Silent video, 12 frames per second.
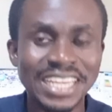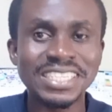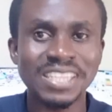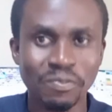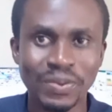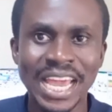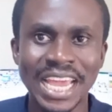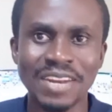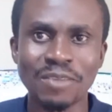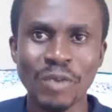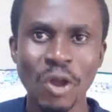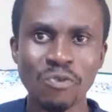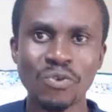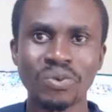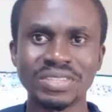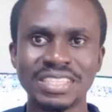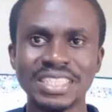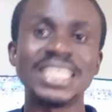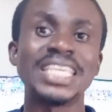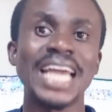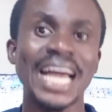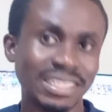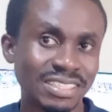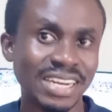supplied by, of course, the
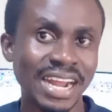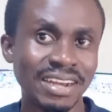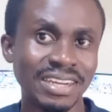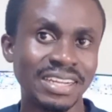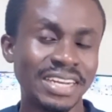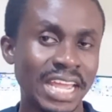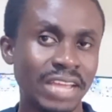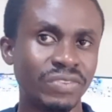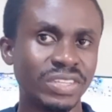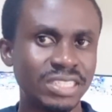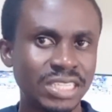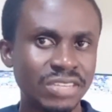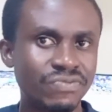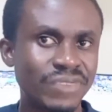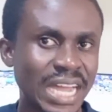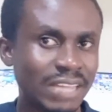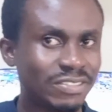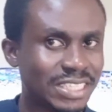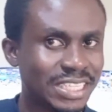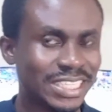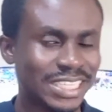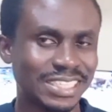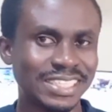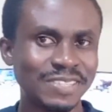axillary nerve, C5,
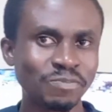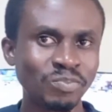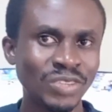C6.